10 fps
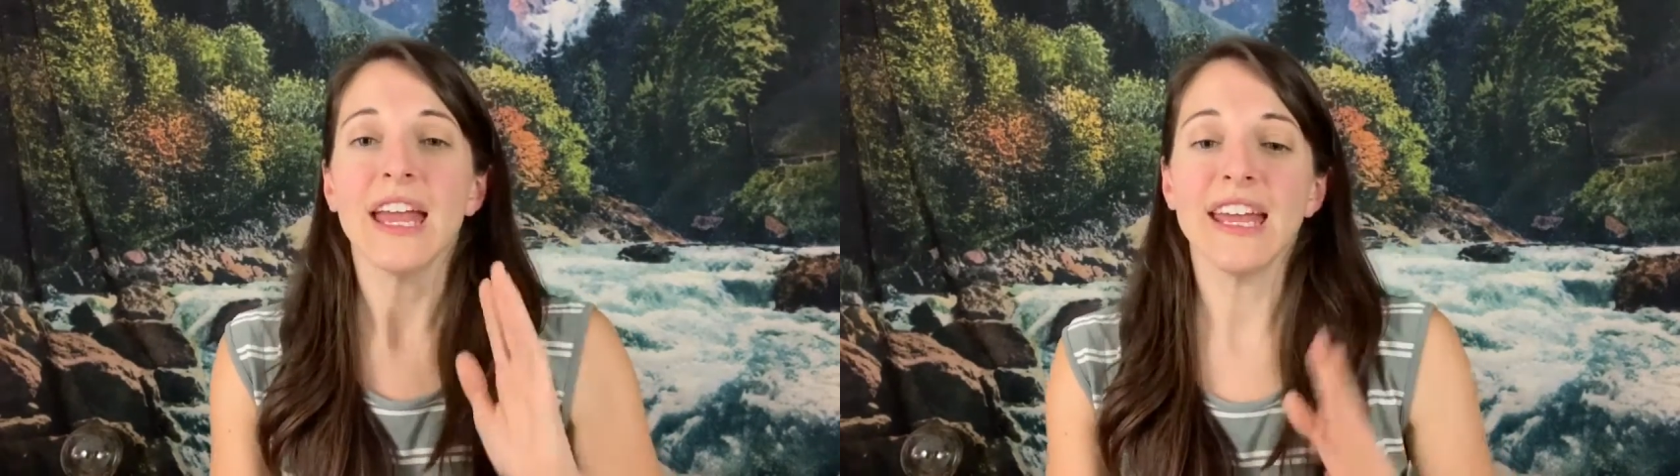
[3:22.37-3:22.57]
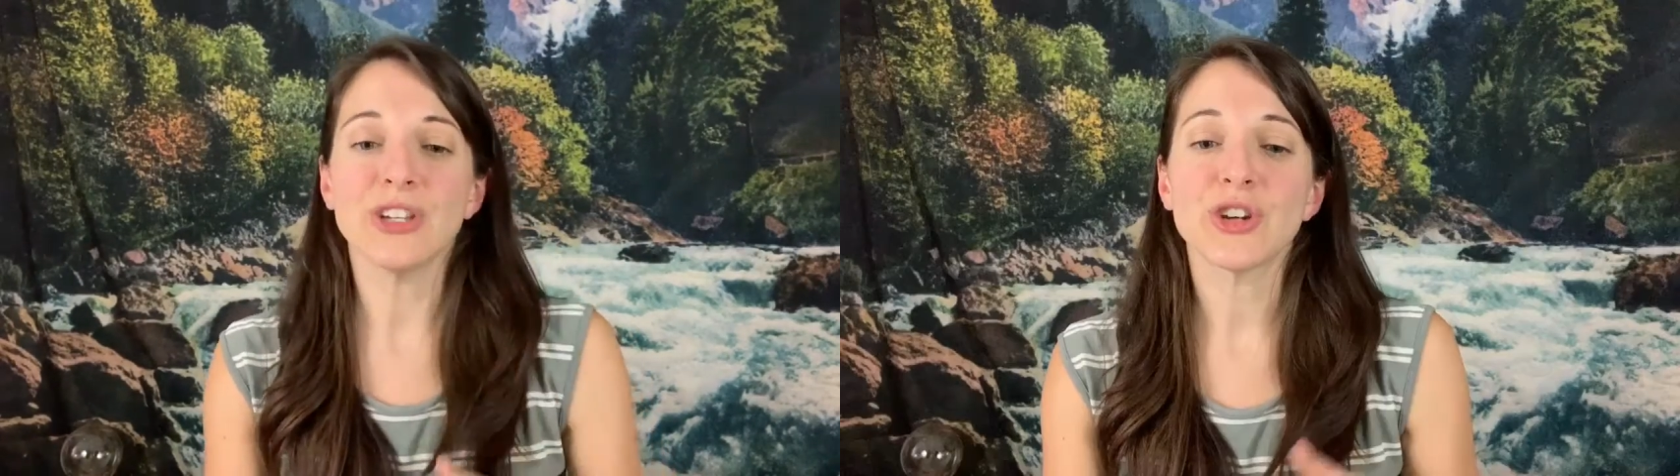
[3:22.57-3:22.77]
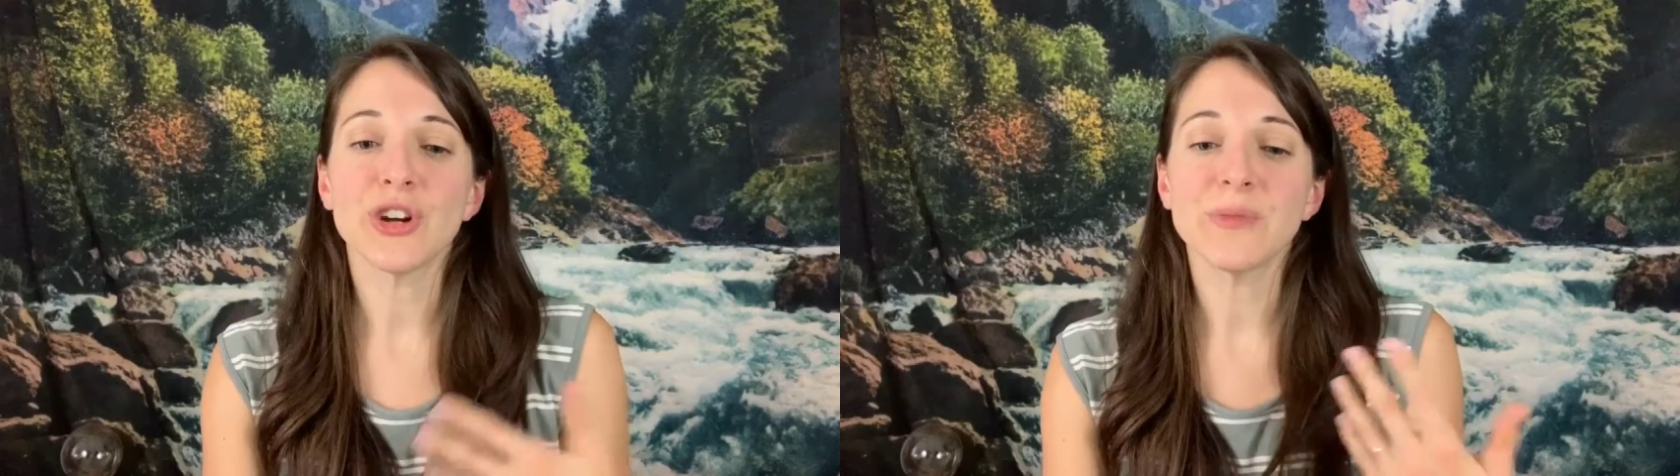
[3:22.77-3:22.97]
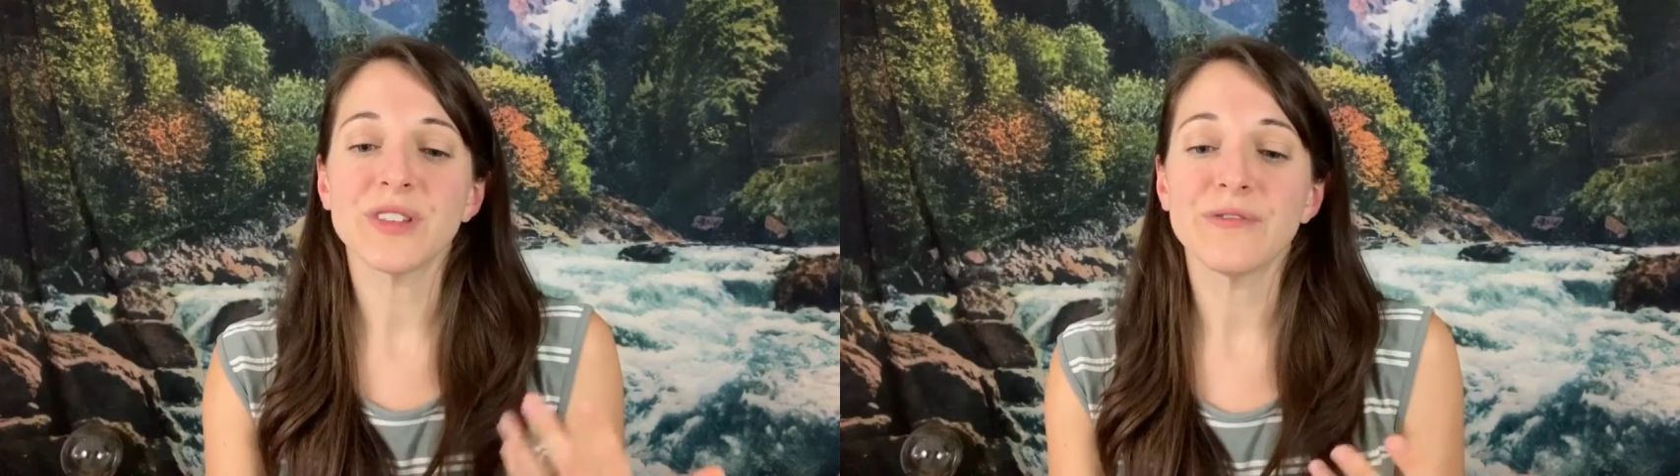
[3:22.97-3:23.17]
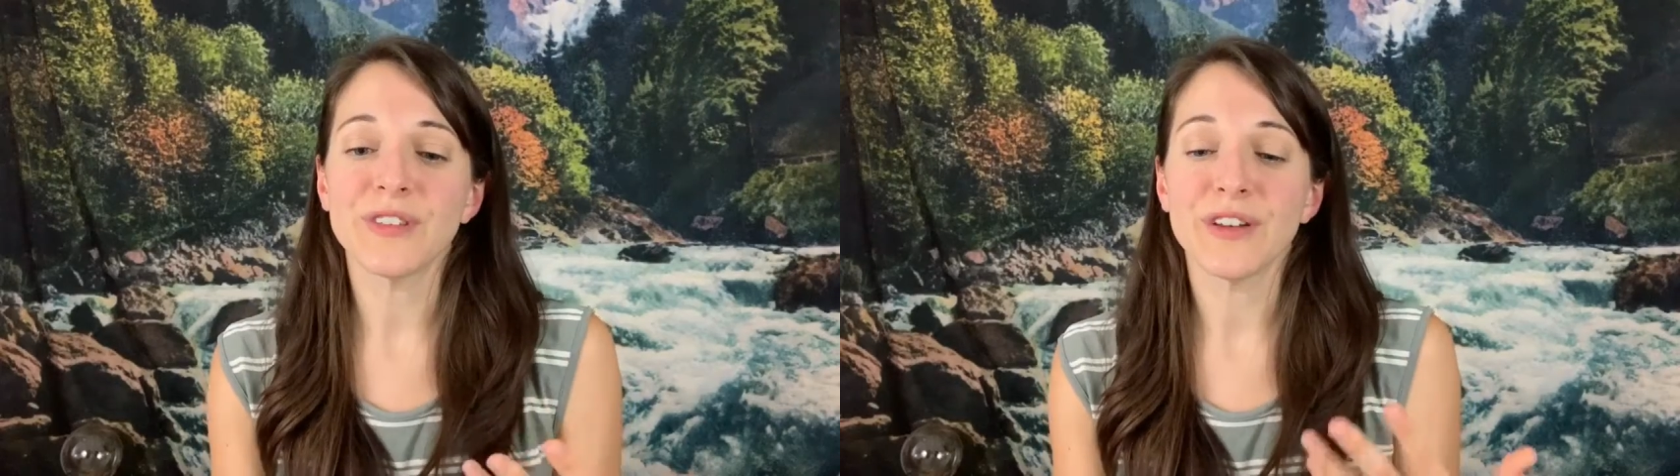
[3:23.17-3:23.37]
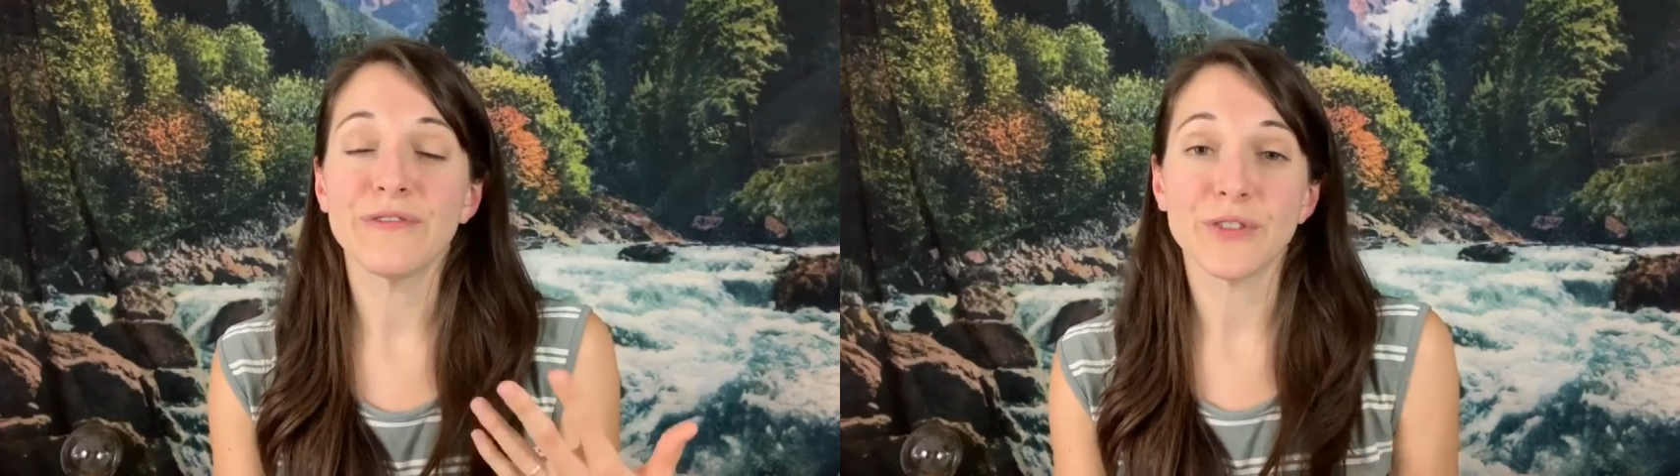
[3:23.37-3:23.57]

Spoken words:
In terms of the